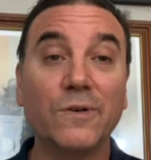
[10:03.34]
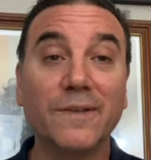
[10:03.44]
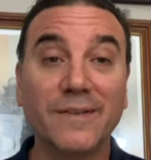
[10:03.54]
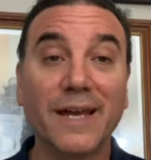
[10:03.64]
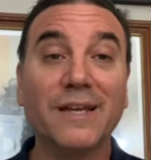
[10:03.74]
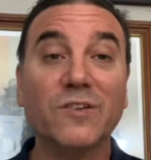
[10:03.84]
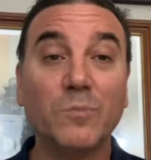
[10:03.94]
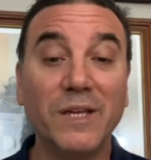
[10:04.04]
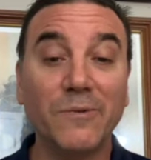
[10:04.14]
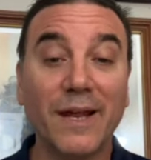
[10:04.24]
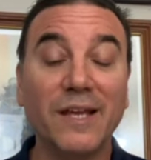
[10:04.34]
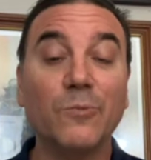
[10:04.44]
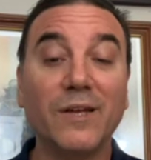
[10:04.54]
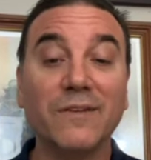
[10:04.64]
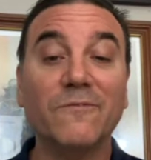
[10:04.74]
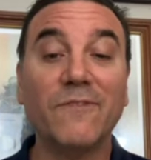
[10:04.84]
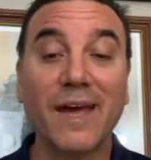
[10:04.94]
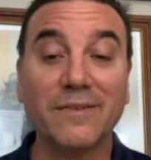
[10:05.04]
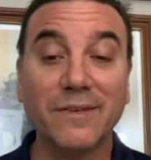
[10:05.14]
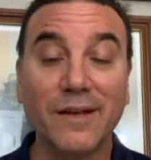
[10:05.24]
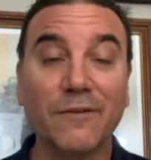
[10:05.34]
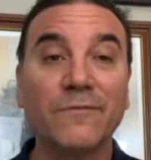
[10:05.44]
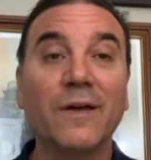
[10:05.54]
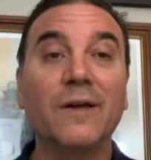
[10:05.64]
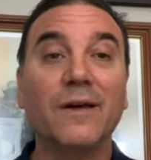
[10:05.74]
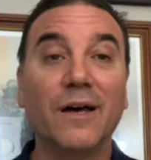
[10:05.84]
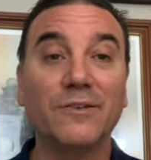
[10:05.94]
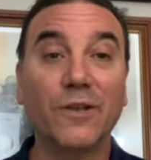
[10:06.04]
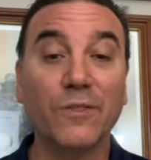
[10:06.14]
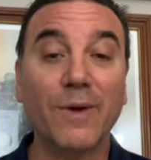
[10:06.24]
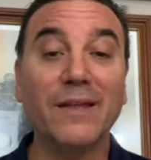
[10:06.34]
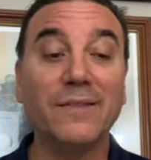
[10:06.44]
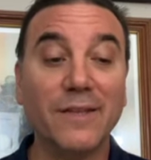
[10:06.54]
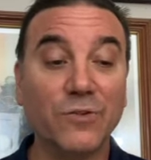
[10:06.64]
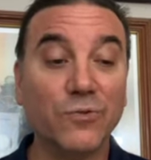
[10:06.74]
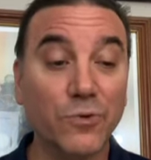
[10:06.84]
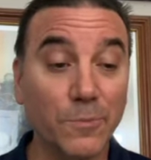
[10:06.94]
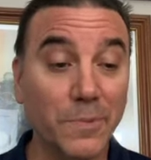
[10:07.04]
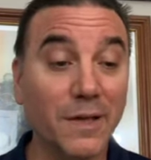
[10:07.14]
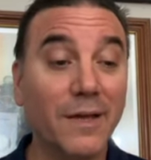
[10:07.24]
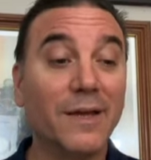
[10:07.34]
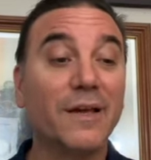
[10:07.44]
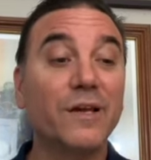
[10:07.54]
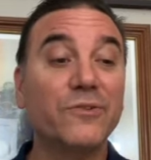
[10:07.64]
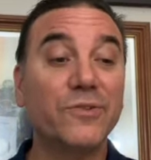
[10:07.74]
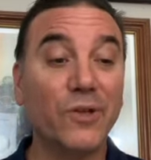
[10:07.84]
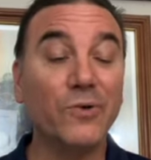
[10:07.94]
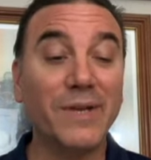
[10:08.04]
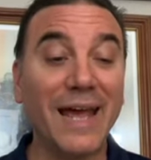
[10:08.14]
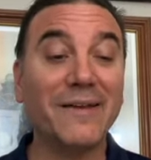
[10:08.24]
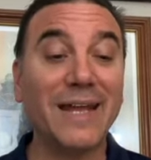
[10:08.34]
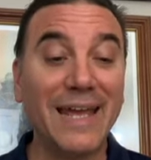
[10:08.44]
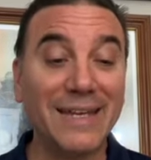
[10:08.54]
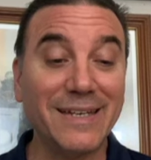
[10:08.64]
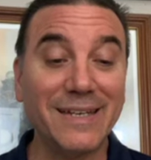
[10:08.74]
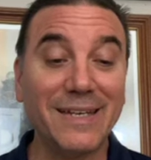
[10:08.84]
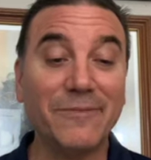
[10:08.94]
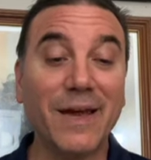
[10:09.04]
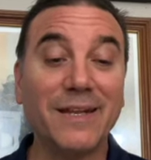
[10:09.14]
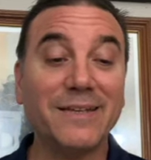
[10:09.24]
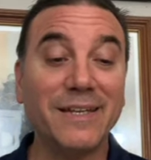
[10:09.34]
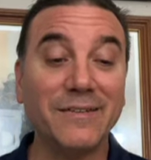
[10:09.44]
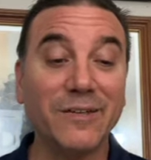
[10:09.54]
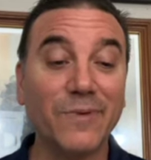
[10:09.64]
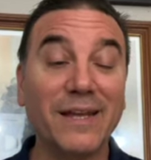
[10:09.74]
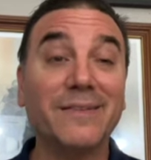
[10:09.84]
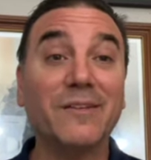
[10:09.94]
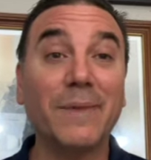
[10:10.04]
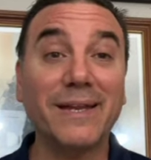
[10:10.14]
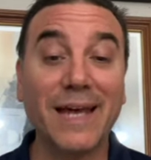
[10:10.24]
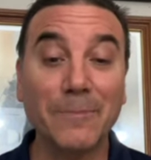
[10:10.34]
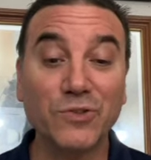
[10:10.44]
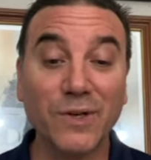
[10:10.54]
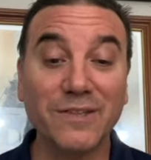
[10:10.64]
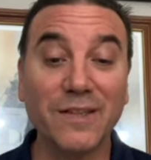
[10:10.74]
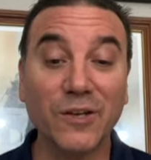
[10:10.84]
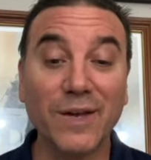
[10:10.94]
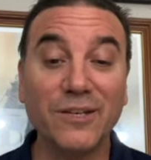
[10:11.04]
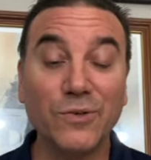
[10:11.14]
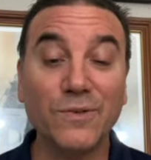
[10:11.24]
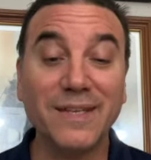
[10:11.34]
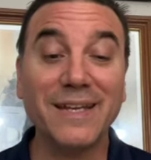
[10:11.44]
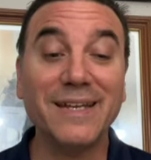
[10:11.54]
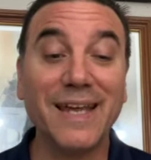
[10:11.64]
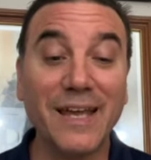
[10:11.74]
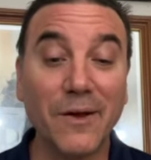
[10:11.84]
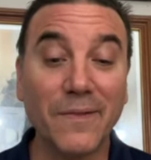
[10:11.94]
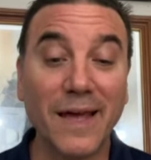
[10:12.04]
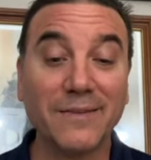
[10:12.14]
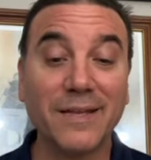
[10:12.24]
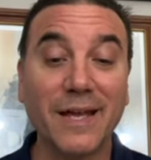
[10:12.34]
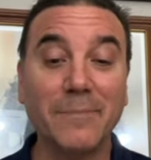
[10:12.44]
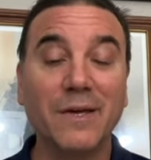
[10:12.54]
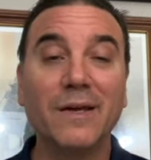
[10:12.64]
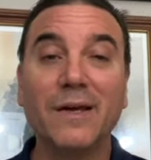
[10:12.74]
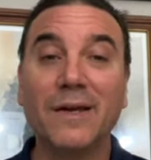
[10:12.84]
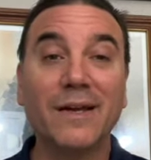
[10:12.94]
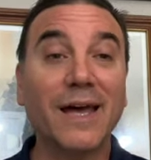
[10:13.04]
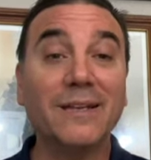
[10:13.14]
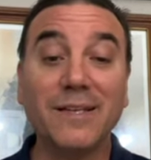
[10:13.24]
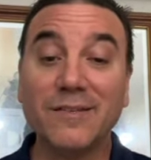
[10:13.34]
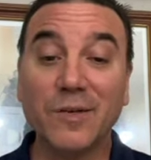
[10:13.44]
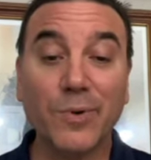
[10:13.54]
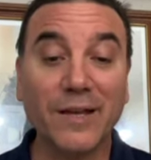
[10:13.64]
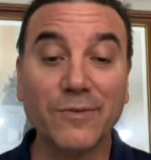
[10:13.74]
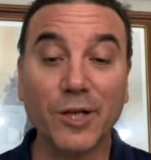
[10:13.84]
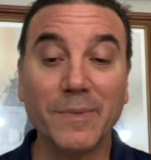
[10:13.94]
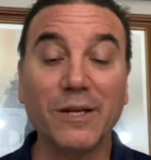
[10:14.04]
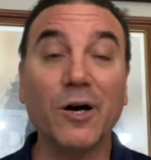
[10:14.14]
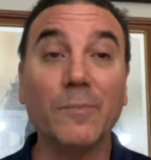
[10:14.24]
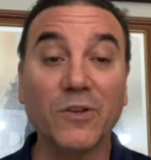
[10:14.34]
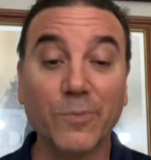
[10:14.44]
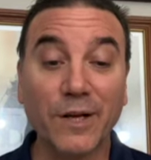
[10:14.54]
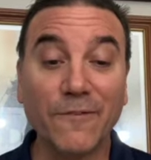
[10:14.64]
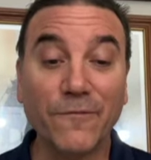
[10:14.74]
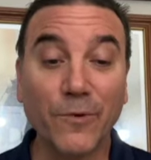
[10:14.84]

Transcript: the second speed rating wasn't fast enough to threaten this group. Slow Down Andy. He ran a decent race as my top choice in the Grade 2 San Diego last time. Got a decent price on him. He almost went off